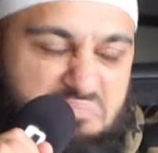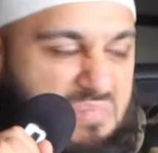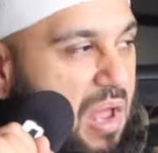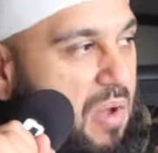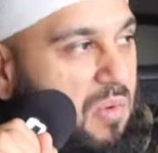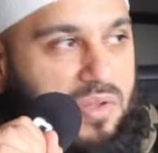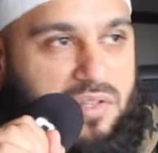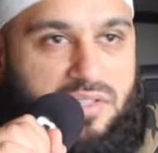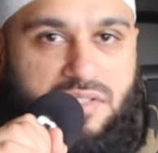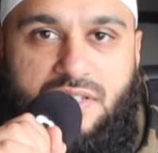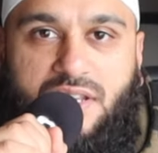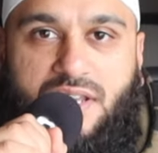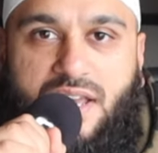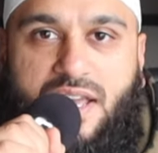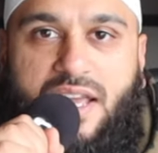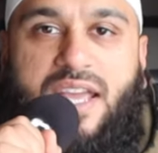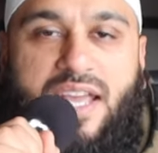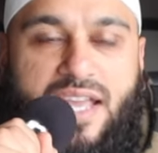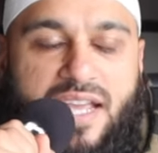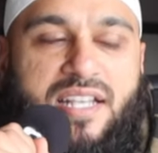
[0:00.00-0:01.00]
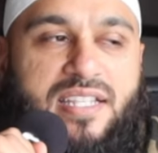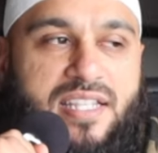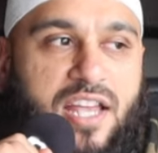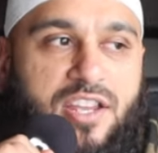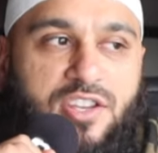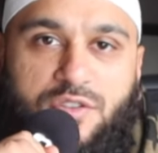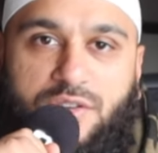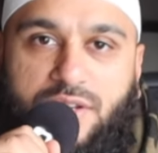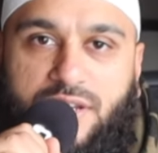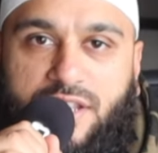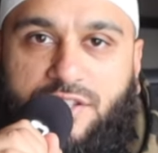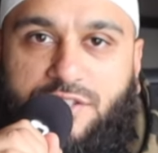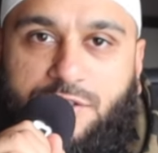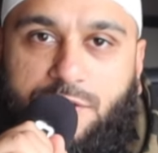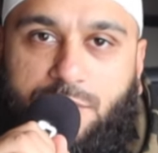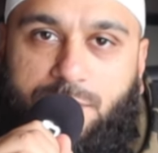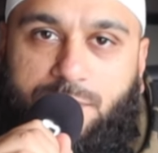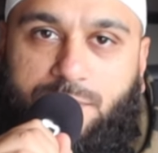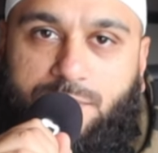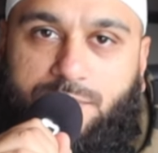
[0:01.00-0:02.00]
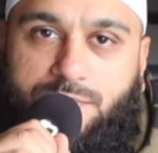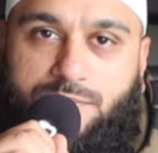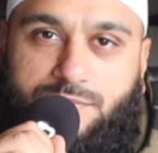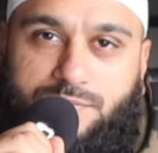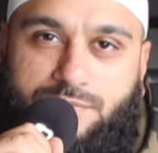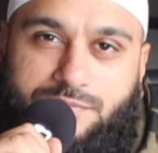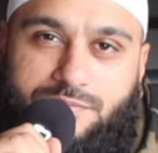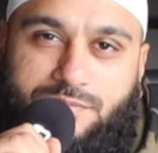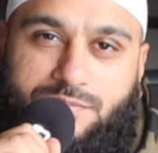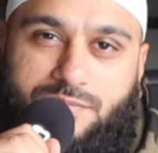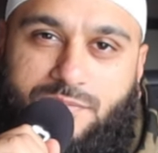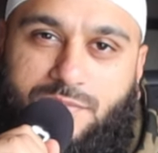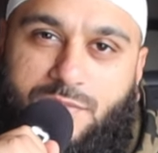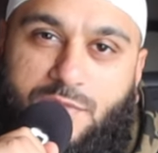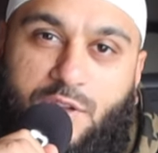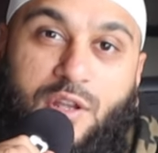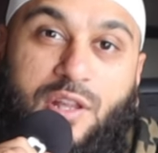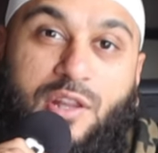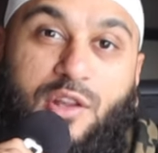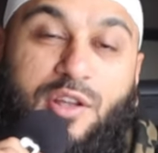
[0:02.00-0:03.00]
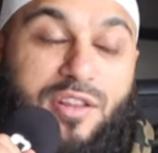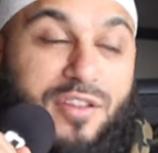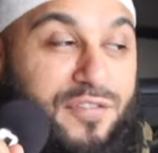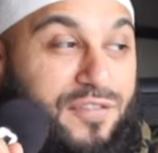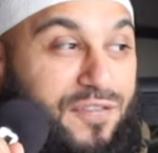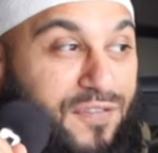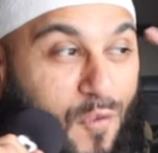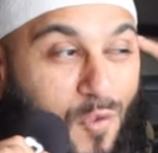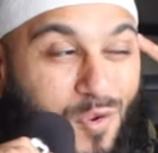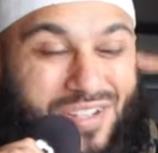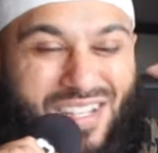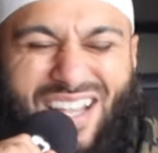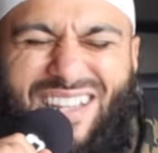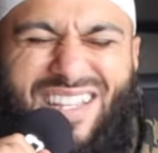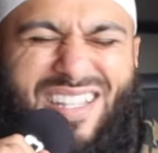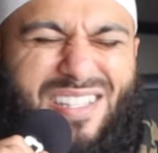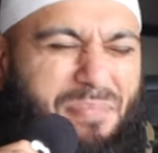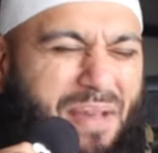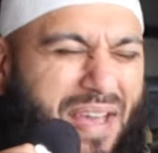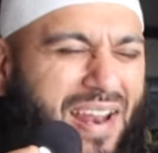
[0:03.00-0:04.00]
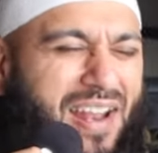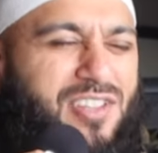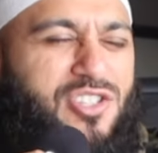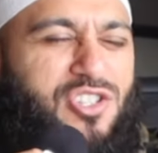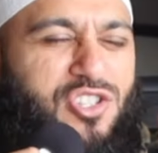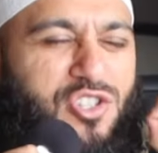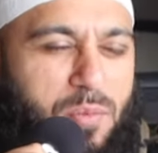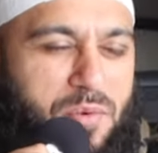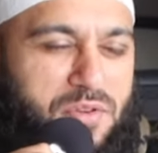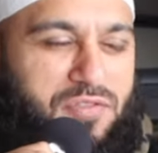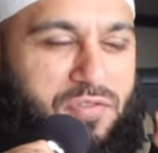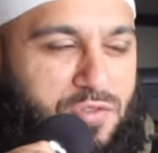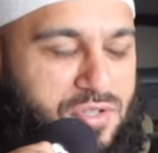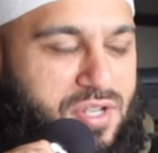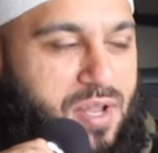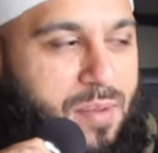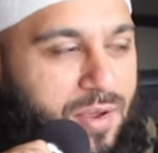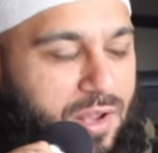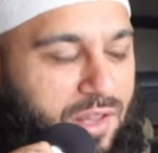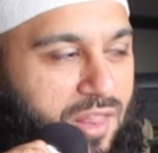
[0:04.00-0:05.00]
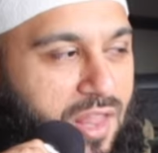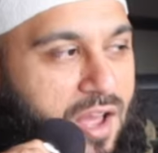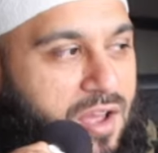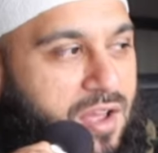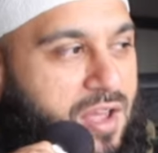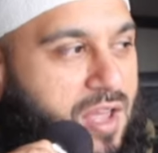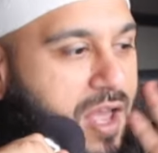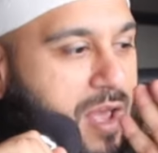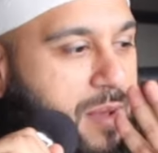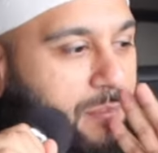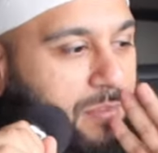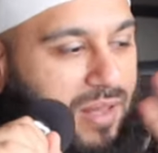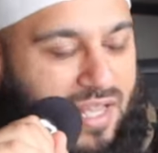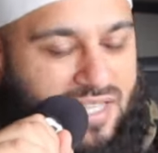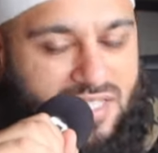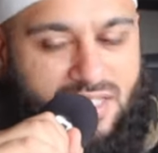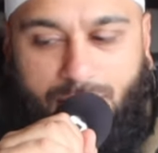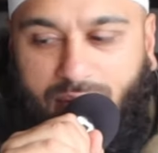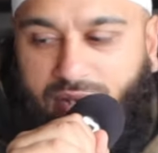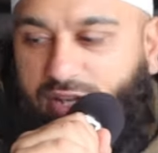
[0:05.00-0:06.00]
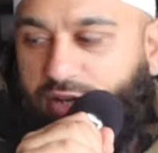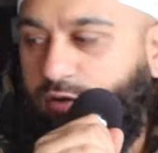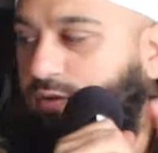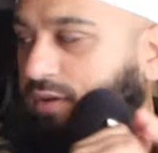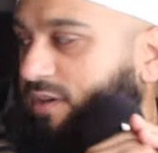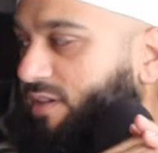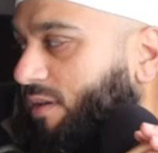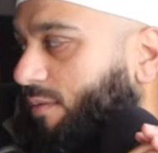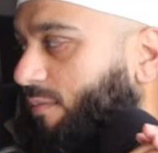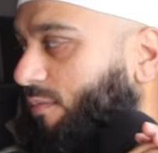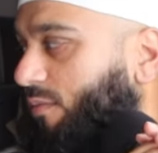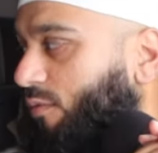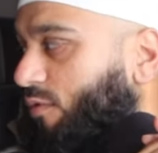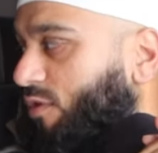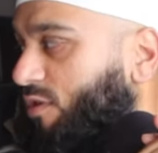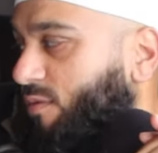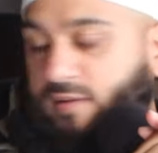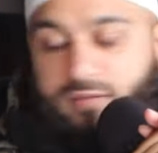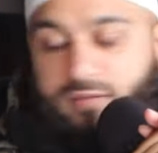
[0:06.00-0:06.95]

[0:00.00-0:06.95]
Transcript: not once. He said, You need to. Look at look at the foresight. This man has so much foresight. May Allah bless him and increase him. Where's